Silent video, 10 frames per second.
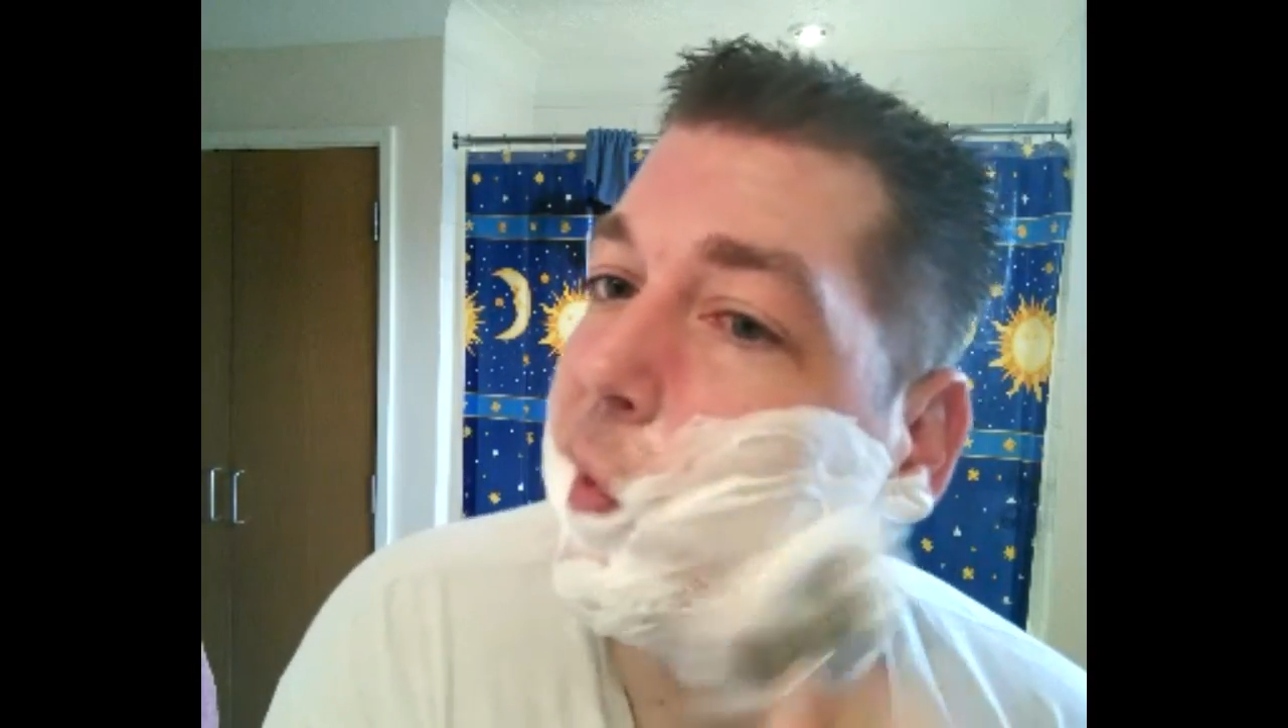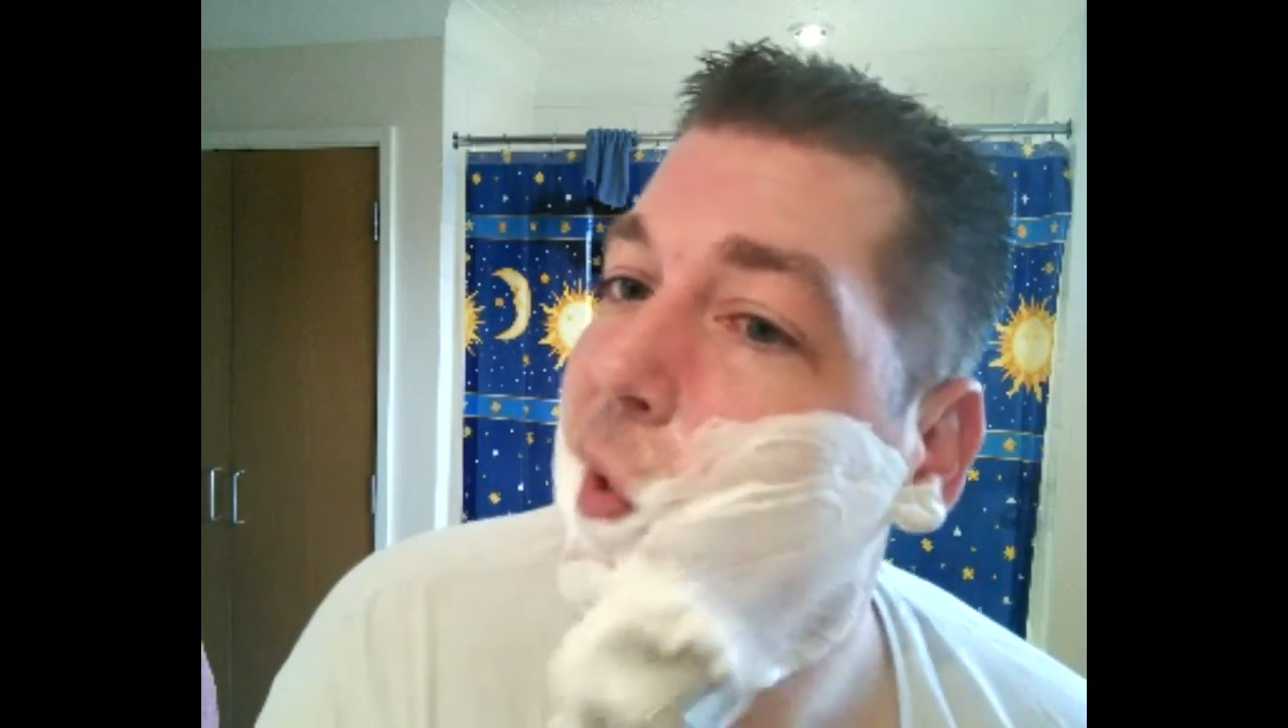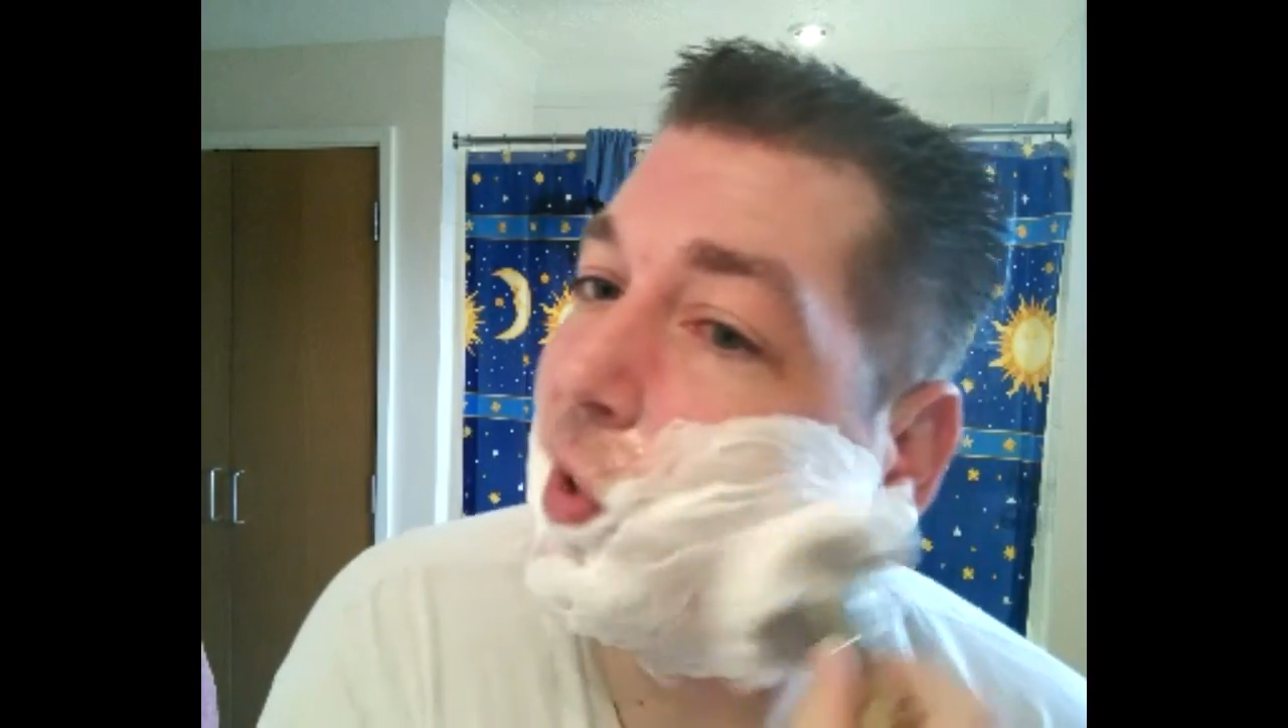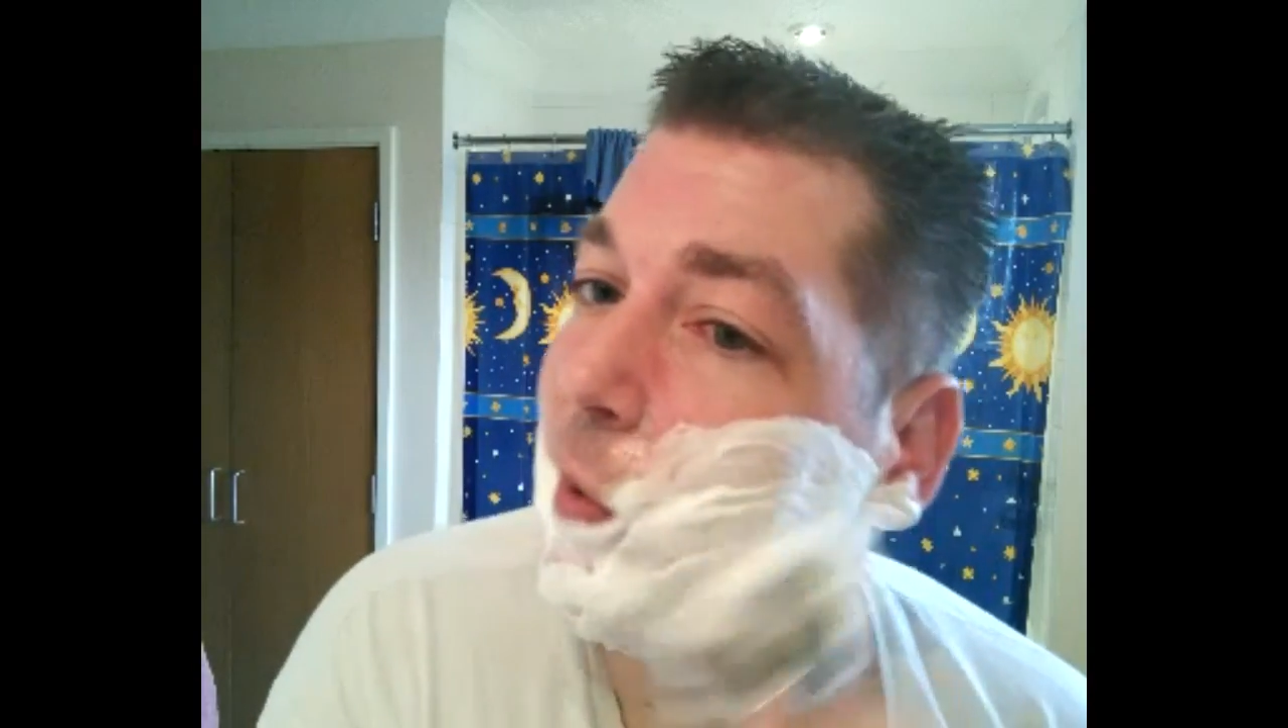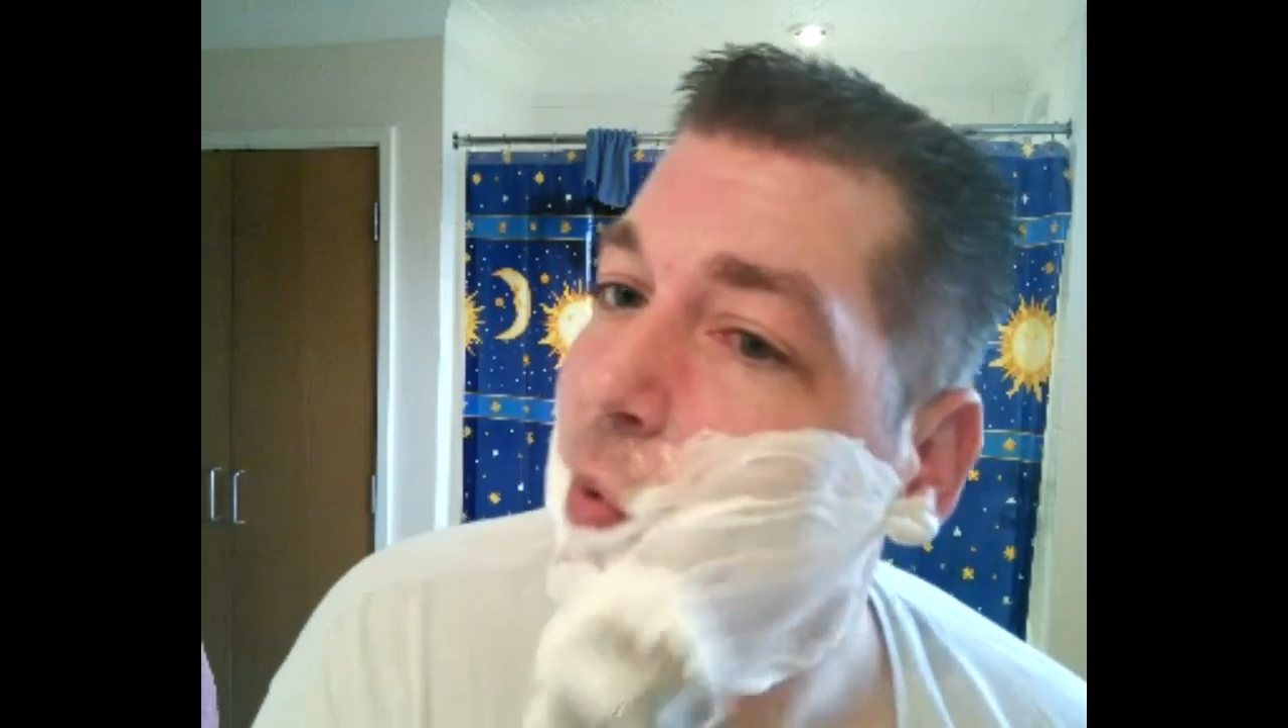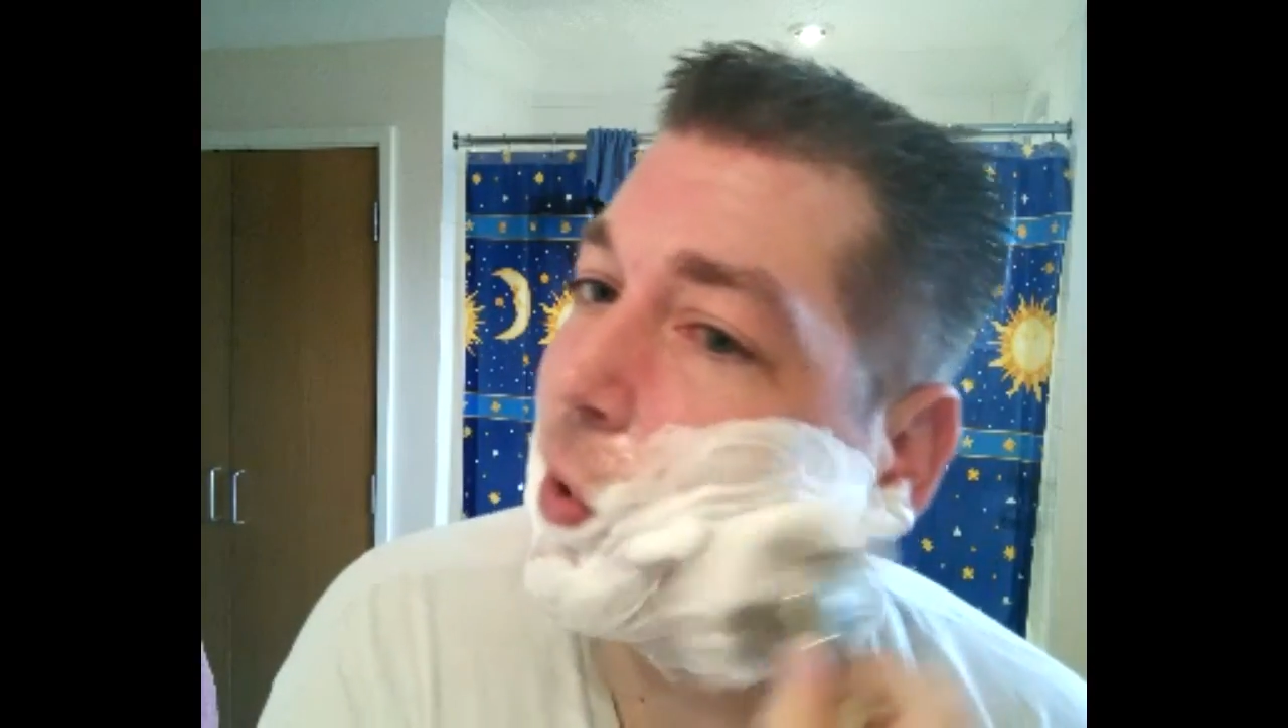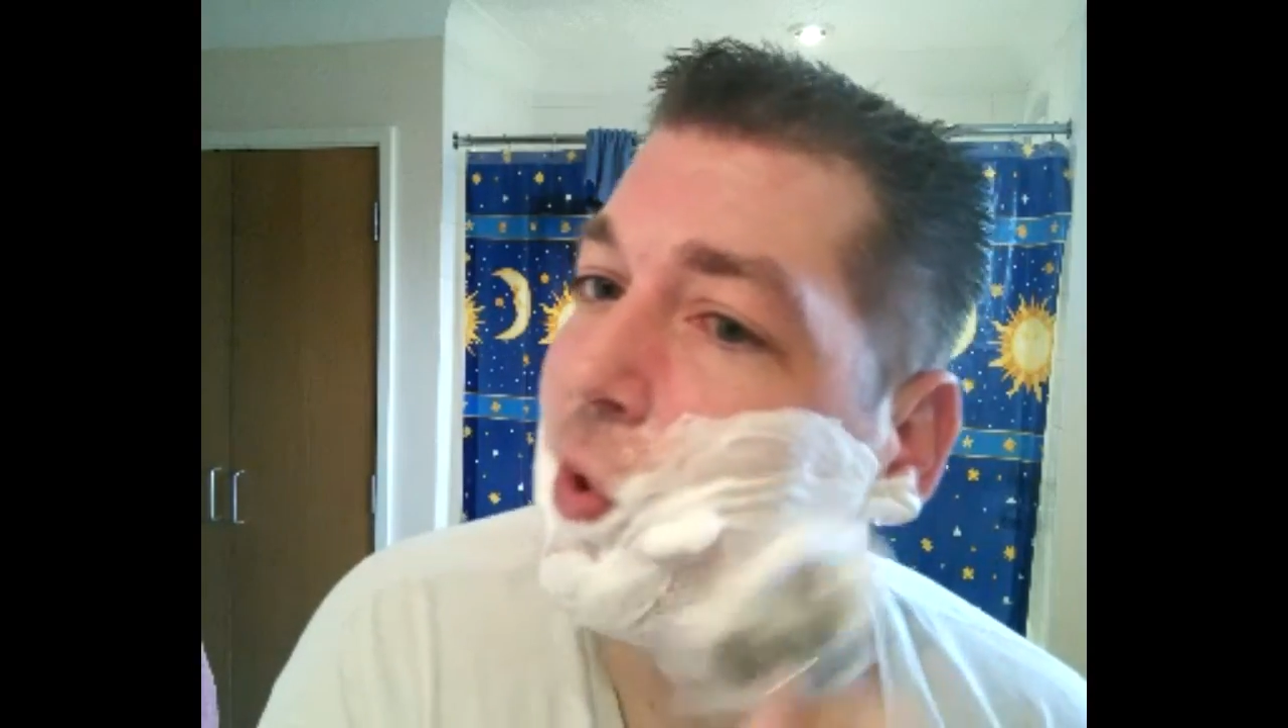The tips are